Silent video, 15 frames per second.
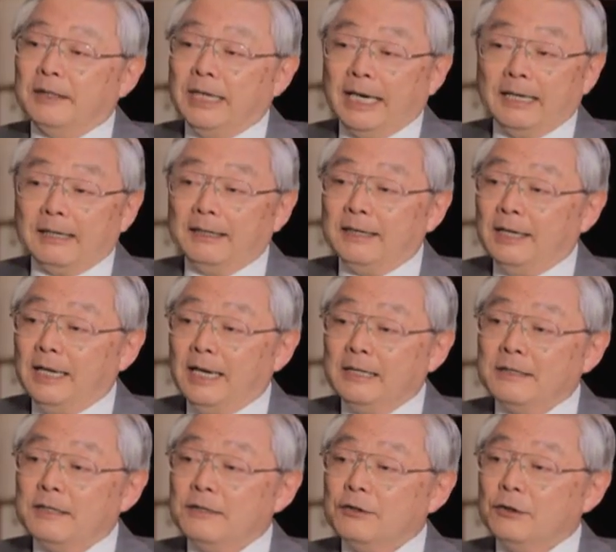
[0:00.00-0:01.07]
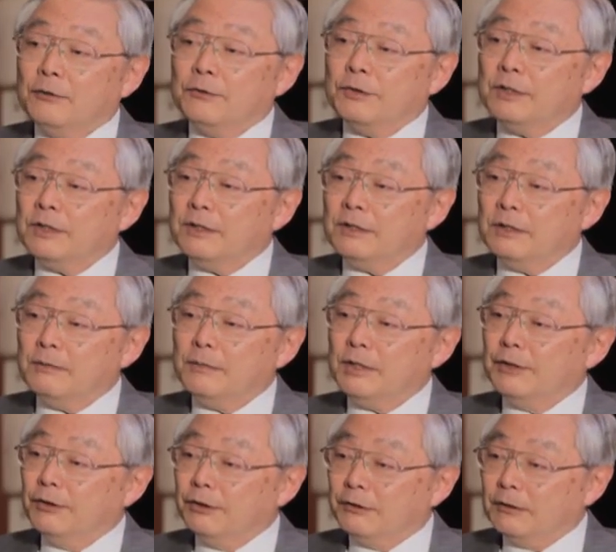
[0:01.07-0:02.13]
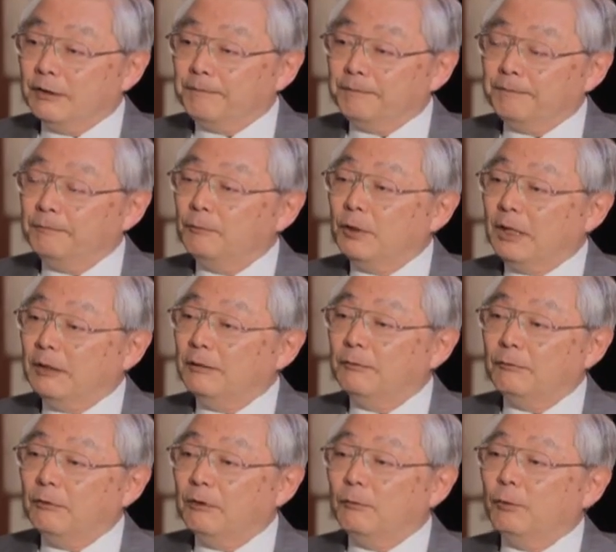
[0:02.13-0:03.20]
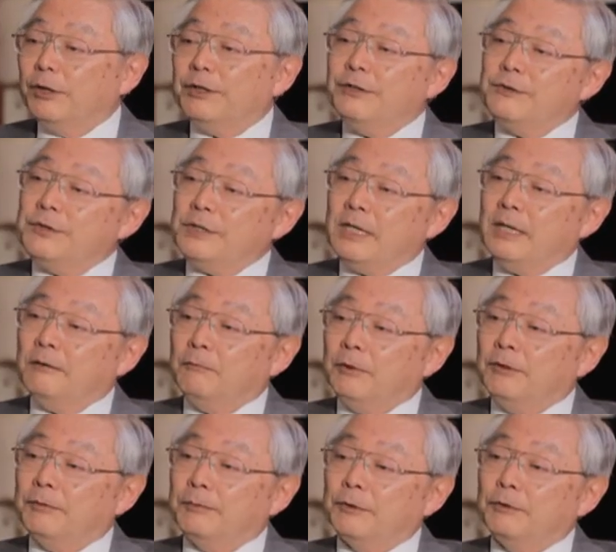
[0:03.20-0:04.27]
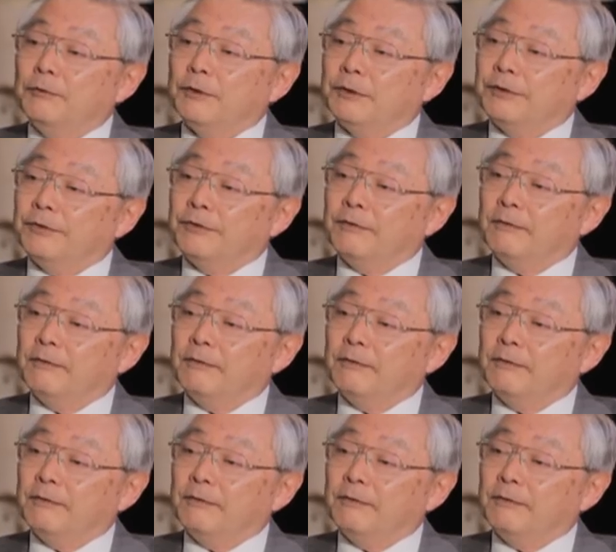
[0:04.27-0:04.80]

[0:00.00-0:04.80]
Canada has its own system, and Europe. Well, where do you stand with approvals?